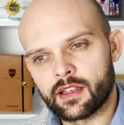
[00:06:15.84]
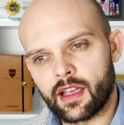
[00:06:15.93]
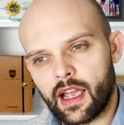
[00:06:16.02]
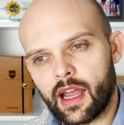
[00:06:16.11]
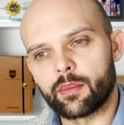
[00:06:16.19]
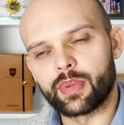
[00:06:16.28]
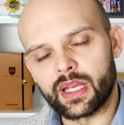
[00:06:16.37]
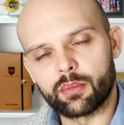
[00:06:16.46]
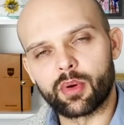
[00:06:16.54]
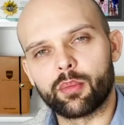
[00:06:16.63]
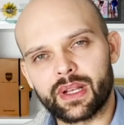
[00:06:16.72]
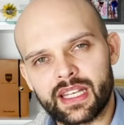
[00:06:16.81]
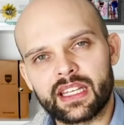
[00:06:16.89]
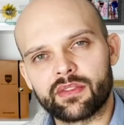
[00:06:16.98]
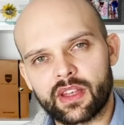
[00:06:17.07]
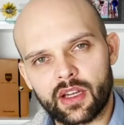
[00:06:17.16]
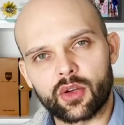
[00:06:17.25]
and people
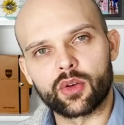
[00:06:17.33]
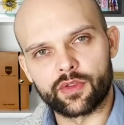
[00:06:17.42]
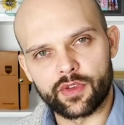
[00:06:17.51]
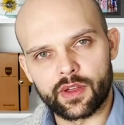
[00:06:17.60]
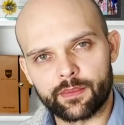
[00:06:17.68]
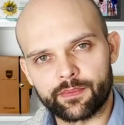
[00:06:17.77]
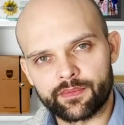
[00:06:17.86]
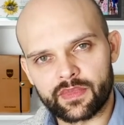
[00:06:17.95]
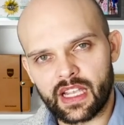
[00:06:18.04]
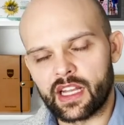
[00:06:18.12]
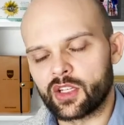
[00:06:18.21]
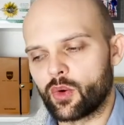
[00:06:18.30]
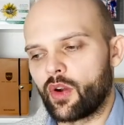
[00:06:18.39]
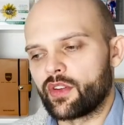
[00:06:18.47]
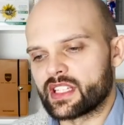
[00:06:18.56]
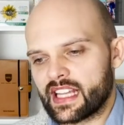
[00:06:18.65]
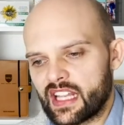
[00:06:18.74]
believe they are good for them. And you are
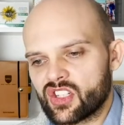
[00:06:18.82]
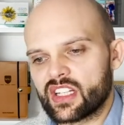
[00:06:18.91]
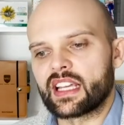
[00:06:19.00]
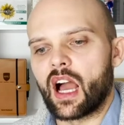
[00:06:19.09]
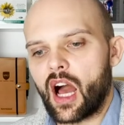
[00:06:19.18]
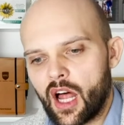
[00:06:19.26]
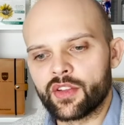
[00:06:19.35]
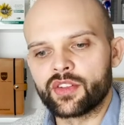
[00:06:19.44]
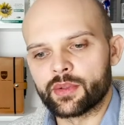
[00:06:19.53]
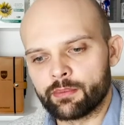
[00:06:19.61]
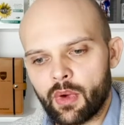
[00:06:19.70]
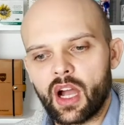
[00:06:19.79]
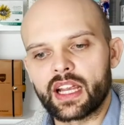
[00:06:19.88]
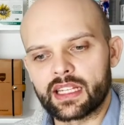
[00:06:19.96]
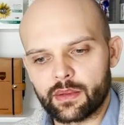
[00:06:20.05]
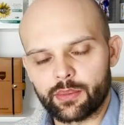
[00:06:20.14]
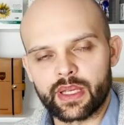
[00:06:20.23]
essentially
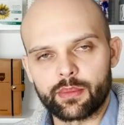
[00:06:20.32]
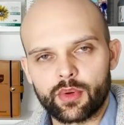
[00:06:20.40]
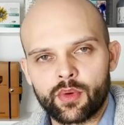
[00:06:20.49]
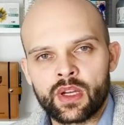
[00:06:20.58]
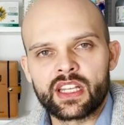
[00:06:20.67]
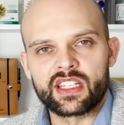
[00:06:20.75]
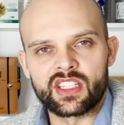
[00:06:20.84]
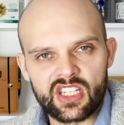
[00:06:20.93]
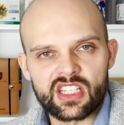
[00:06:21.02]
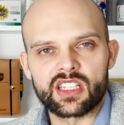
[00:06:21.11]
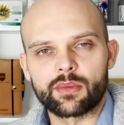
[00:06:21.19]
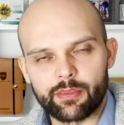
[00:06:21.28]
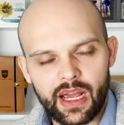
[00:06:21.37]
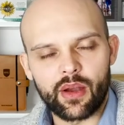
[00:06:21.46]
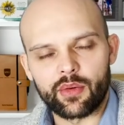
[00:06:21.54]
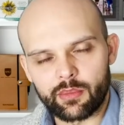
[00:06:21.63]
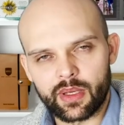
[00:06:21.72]
undermining people,
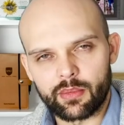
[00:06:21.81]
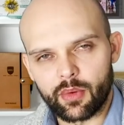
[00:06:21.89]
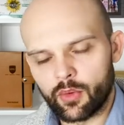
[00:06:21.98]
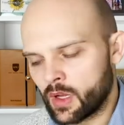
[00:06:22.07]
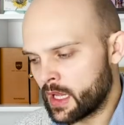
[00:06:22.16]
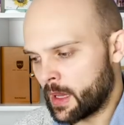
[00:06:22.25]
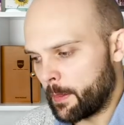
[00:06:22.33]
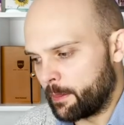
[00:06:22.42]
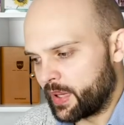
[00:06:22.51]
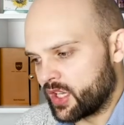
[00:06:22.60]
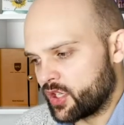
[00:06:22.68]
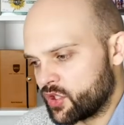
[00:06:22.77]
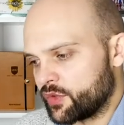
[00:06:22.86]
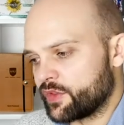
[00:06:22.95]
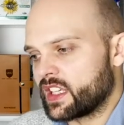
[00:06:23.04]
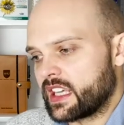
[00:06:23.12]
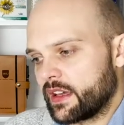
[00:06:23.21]
disempowering people, because
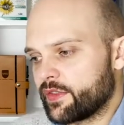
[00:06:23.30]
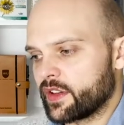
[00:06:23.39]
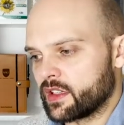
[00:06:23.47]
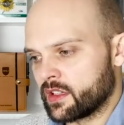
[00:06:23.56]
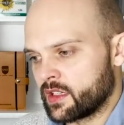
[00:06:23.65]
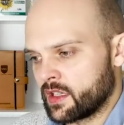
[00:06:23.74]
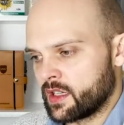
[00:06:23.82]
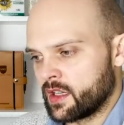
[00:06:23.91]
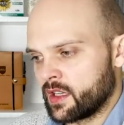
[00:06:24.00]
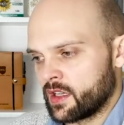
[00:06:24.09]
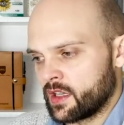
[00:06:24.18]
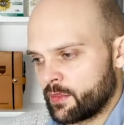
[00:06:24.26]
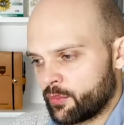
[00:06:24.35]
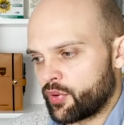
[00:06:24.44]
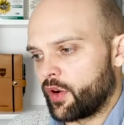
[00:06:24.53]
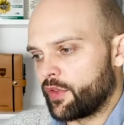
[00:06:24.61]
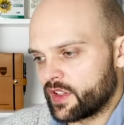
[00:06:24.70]
you've given
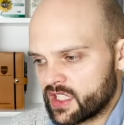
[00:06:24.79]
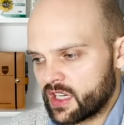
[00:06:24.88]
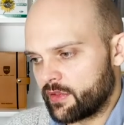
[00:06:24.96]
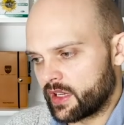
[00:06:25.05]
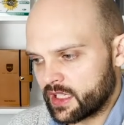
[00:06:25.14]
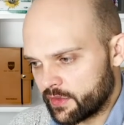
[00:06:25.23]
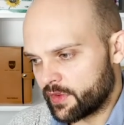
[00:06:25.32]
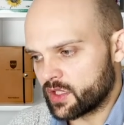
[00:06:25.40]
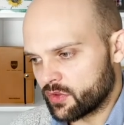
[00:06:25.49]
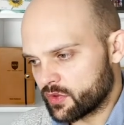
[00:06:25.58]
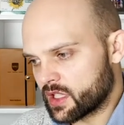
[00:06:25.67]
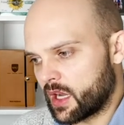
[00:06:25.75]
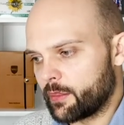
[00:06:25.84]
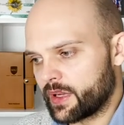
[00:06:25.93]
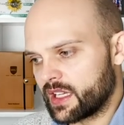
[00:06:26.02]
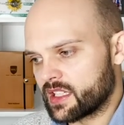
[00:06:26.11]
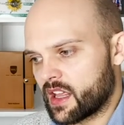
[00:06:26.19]
profiteering individuals,
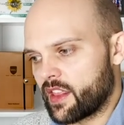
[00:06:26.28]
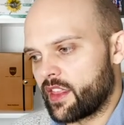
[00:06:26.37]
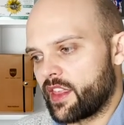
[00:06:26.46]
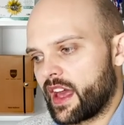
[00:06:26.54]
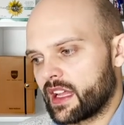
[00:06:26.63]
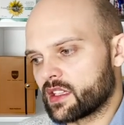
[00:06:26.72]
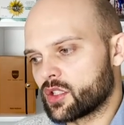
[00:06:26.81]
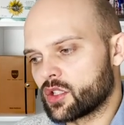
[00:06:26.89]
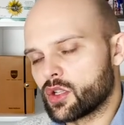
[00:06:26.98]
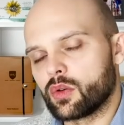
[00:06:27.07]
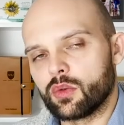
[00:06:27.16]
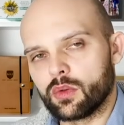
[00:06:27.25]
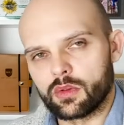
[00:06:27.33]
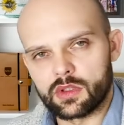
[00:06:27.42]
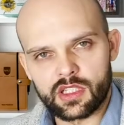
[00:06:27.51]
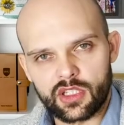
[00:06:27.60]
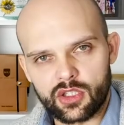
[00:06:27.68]
companies, that tool
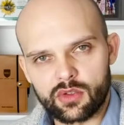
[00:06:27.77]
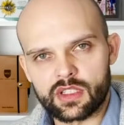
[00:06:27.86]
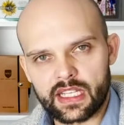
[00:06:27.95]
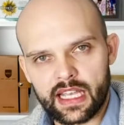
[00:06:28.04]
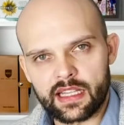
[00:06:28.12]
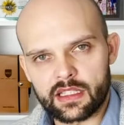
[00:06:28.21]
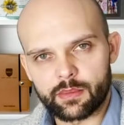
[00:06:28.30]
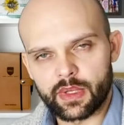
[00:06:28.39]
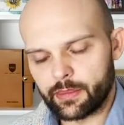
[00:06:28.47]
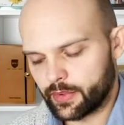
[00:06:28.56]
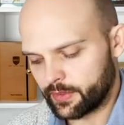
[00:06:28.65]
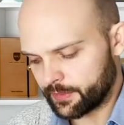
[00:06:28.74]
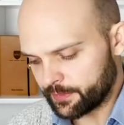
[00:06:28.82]
to use against people.